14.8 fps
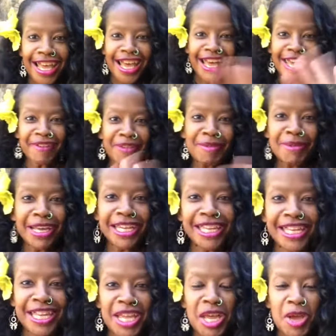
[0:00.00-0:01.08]
Hi, everybody.
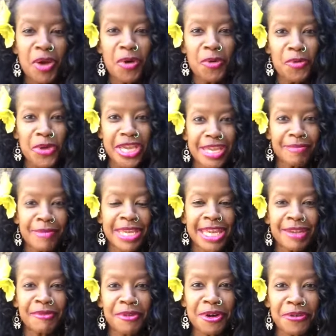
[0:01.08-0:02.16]
We, me and
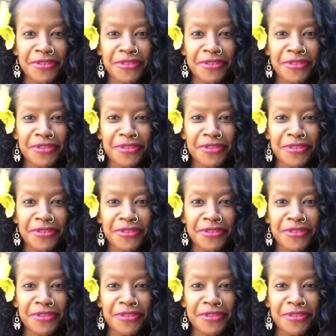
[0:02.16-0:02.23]
Wolf